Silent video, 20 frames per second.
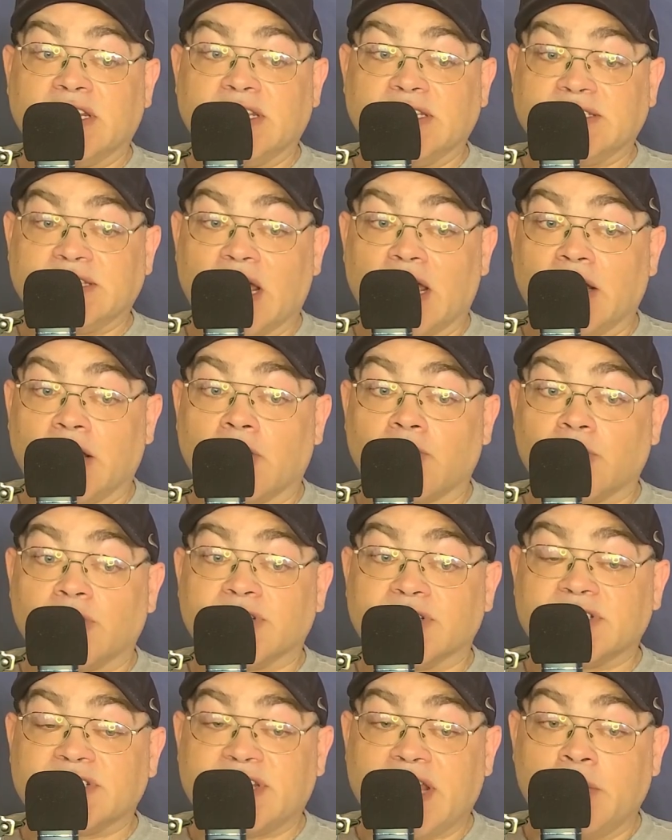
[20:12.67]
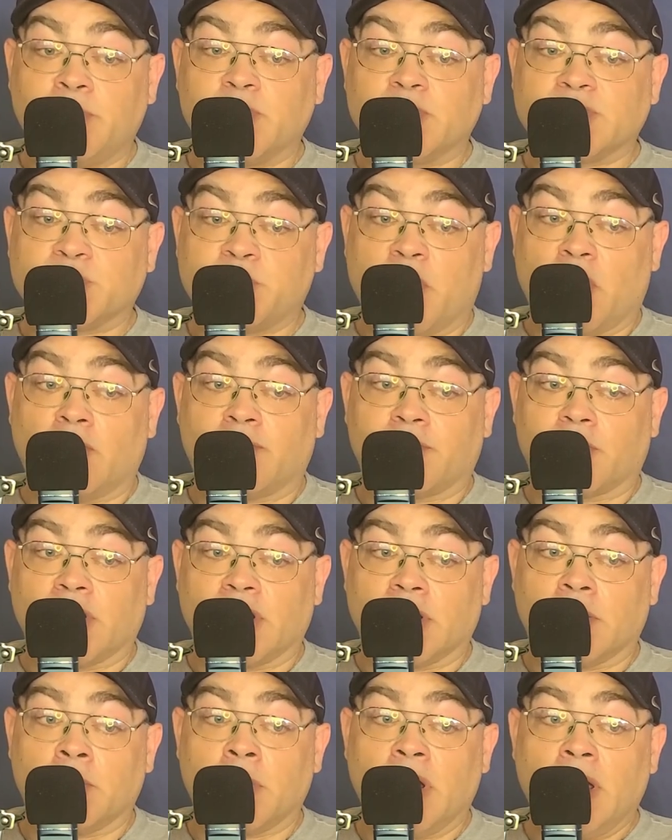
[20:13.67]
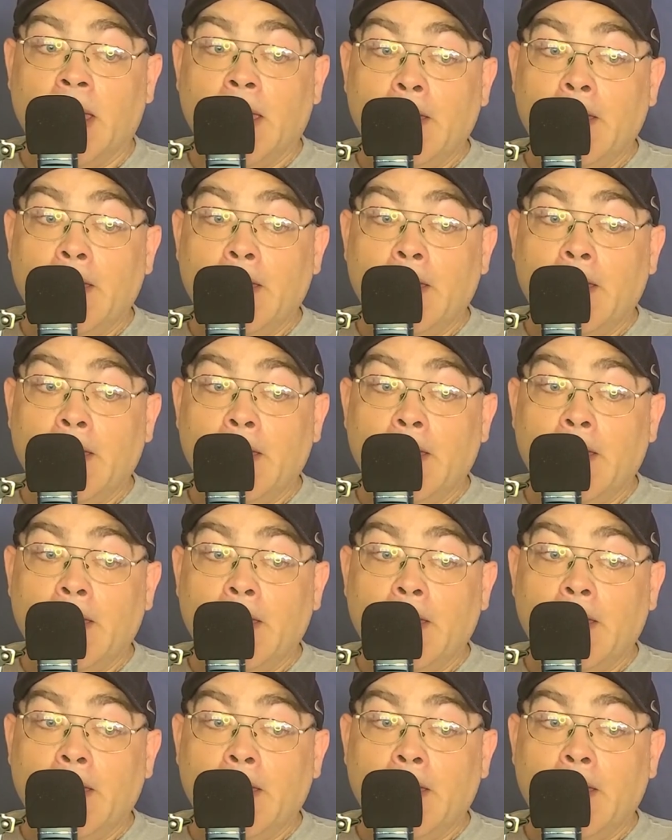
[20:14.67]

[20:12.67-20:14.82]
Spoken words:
is another staple spell for him,